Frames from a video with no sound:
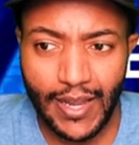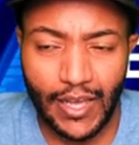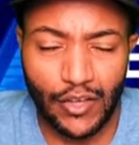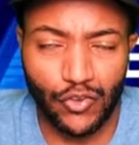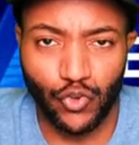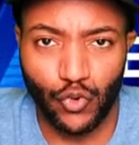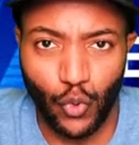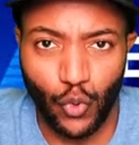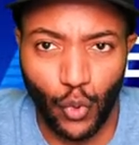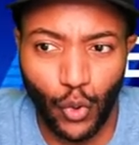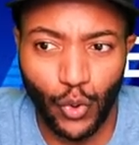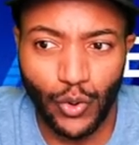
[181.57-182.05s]
that
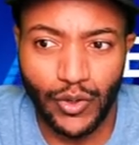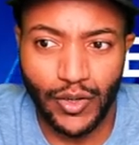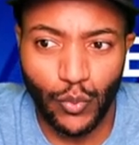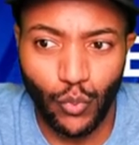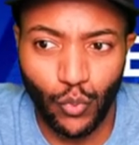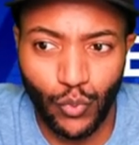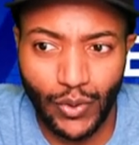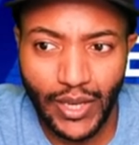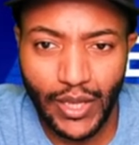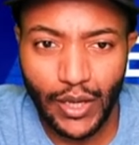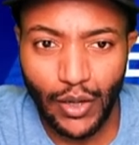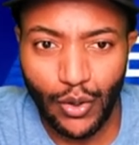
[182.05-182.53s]
scored the
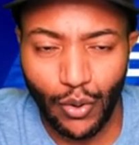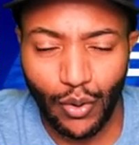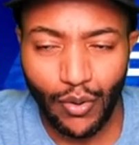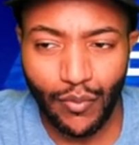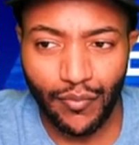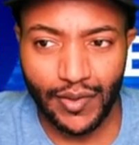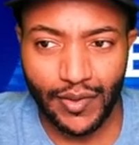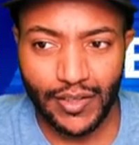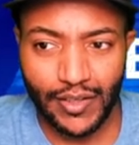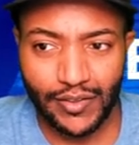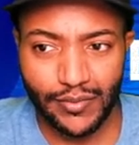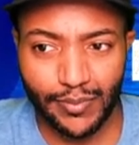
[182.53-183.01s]
winning goal
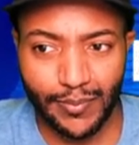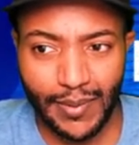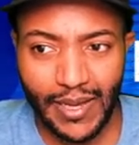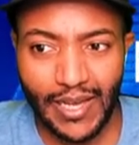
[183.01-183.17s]
for this